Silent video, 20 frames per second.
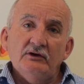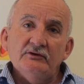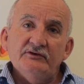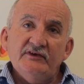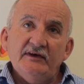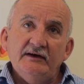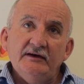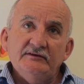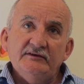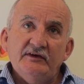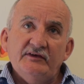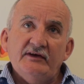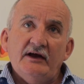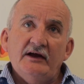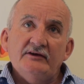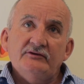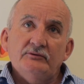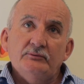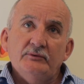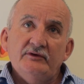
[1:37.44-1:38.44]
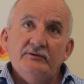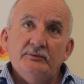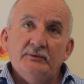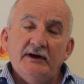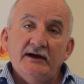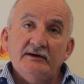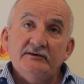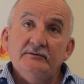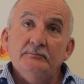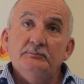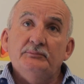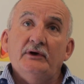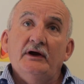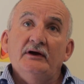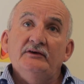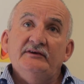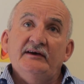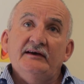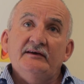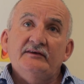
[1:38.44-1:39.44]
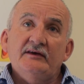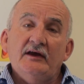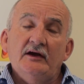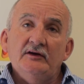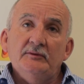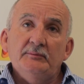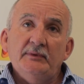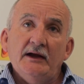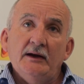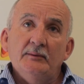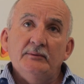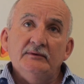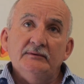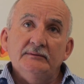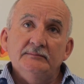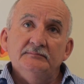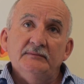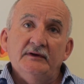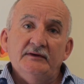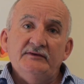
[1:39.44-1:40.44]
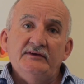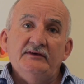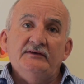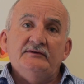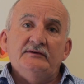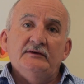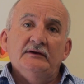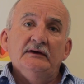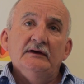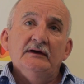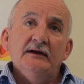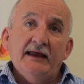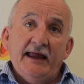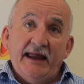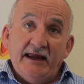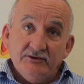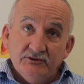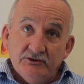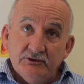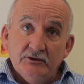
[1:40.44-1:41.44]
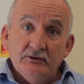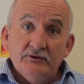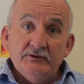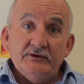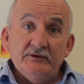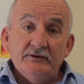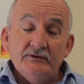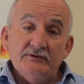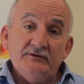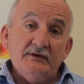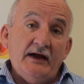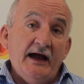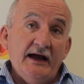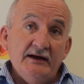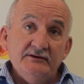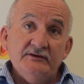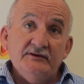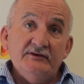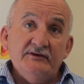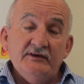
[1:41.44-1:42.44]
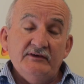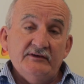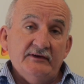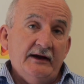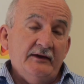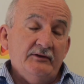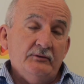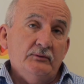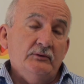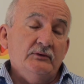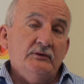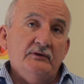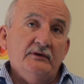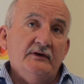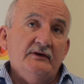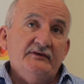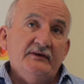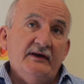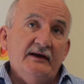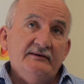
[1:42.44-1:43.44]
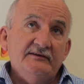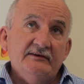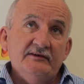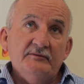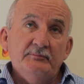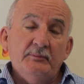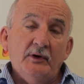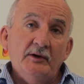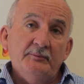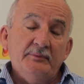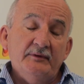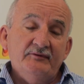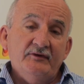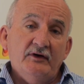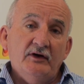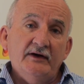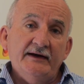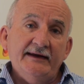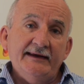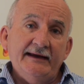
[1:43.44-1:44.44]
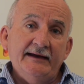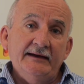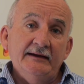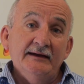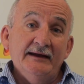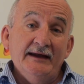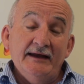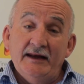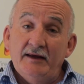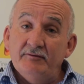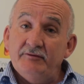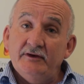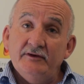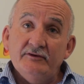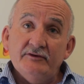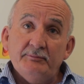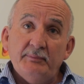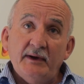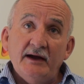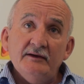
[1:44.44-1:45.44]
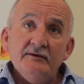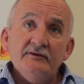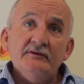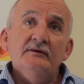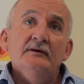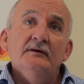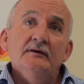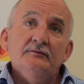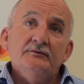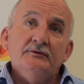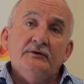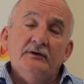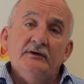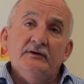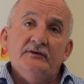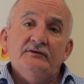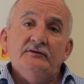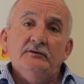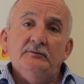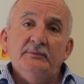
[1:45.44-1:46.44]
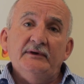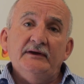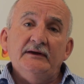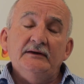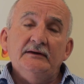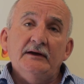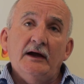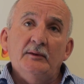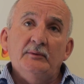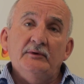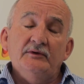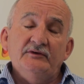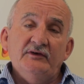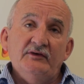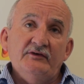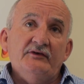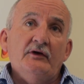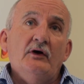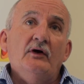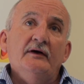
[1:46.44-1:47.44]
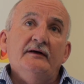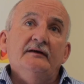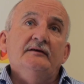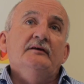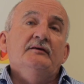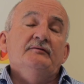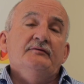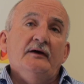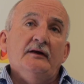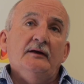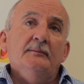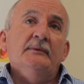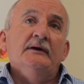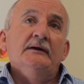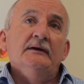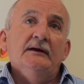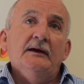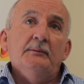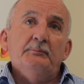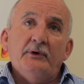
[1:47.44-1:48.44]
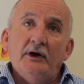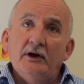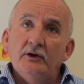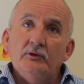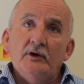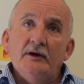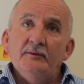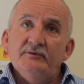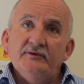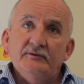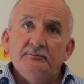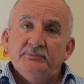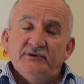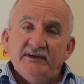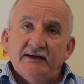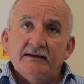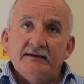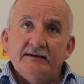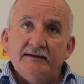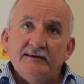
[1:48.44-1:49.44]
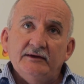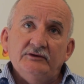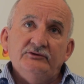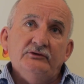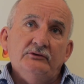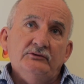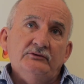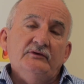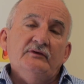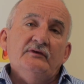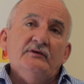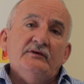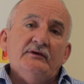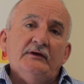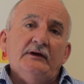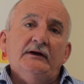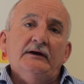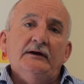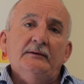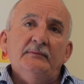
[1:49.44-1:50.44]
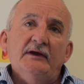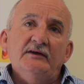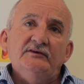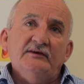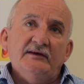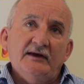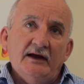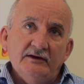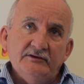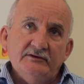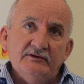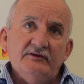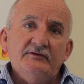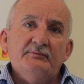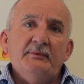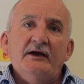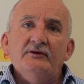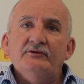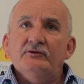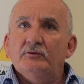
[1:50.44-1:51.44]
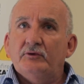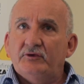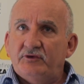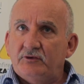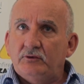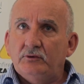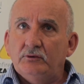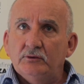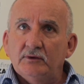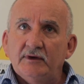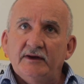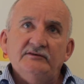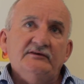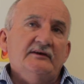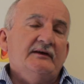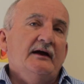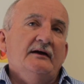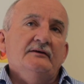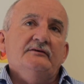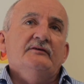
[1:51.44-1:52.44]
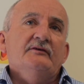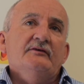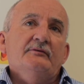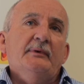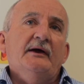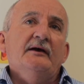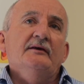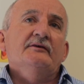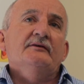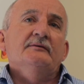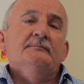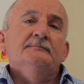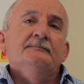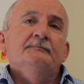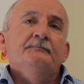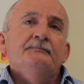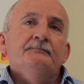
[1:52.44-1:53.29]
Child Centred Disaster Risk Reduction Project is going to be able to assist end users, agencies and other organisations by providing an evidence base for us to be able to design and develop programs, particularly in the children's education space or the school education space.